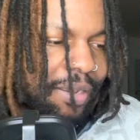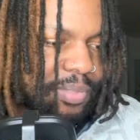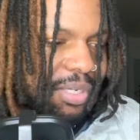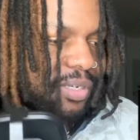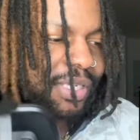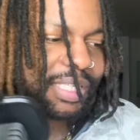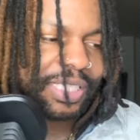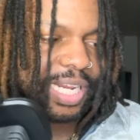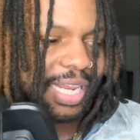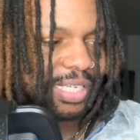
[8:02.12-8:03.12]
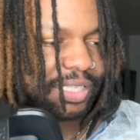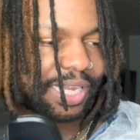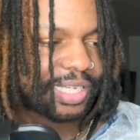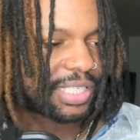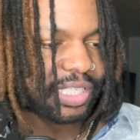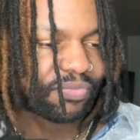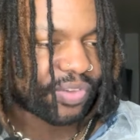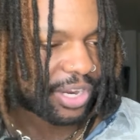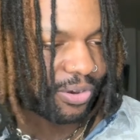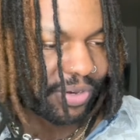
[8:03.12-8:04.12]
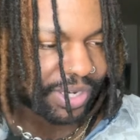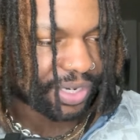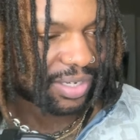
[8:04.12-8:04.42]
under the jackets, like, it's just very